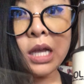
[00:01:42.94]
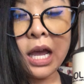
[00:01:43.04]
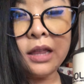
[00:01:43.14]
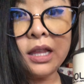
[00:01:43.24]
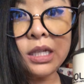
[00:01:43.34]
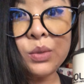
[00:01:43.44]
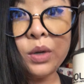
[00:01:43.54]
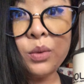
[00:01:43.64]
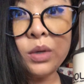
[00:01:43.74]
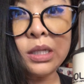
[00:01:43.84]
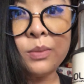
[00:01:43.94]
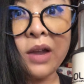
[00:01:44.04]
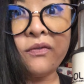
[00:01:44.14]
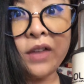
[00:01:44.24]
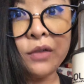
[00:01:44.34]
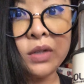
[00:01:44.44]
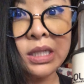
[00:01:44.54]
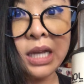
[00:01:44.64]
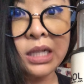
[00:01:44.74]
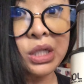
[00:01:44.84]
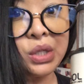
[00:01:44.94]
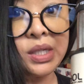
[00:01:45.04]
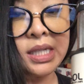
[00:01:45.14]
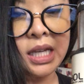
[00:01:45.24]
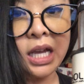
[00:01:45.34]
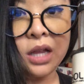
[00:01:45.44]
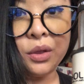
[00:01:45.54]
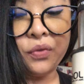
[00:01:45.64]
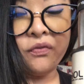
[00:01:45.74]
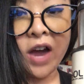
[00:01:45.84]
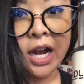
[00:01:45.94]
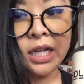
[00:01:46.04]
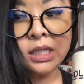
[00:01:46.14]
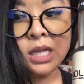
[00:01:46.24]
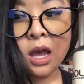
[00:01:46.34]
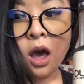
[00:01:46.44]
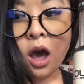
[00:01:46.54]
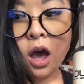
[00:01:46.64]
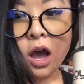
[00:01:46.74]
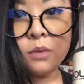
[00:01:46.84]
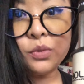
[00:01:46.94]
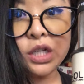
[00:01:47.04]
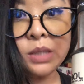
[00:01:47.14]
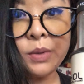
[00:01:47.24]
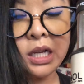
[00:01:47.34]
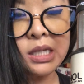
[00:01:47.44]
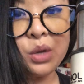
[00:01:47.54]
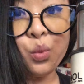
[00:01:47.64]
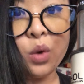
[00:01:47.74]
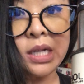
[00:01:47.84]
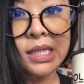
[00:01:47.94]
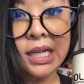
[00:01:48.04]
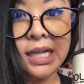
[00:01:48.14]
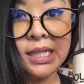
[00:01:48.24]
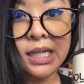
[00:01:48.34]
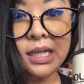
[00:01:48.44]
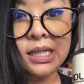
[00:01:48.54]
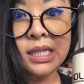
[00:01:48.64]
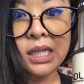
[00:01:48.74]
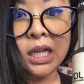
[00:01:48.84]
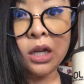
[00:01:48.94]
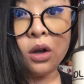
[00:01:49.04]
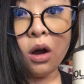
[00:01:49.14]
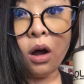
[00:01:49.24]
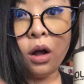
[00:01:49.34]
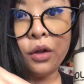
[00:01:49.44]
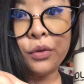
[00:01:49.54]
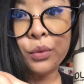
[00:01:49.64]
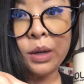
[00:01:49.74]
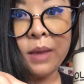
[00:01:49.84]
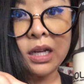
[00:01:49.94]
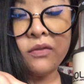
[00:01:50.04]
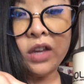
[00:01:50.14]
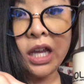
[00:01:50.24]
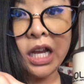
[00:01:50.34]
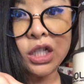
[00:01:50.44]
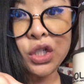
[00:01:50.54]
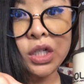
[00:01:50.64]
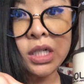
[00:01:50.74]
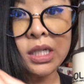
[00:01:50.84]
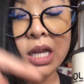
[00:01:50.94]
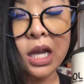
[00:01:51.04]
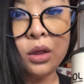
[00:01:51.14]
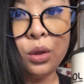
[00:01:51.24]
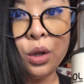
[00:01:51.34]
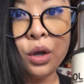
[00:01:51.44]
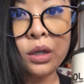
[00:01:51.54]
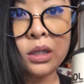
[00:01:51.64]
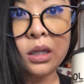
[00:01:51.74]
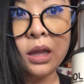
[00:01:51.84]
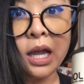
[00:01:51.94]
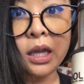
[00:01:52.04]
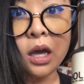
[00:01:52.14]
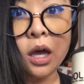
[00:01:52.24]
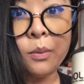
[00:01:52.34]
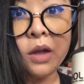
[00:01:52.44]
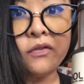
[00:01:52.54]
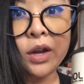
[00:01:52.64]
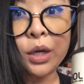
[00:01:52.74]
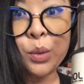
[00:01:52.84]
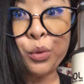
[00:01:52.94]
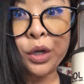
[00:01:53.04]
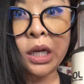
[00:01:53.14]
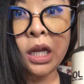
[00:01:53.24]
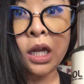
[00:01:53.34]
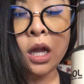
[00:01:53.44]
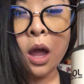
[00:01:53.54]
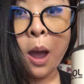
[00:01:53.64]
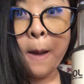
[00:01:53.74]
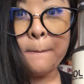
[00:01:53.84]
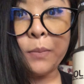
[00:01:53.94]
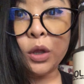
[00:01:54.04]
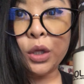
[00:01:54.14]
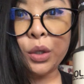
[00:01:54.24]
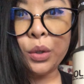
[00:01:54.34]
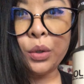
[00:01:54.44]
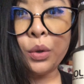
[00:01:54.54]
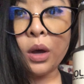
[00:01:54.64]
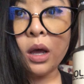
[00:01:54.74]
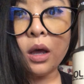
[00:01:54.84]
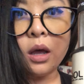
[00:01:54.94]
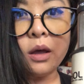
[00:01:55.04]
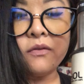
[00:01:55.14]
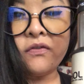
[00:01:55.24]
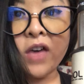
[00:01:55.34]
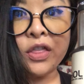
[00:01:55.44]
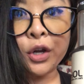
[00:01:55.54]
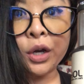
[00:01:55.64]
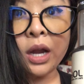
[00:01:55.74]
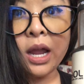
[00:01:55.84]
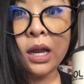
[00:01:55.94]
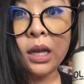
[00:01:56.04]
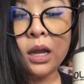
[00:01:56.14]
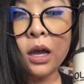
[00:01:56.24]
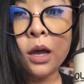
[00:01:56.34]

And this one was my favorite slide to see and find, just because it was easy to see on all three magnifications. It looked like a very pretty blue feather, and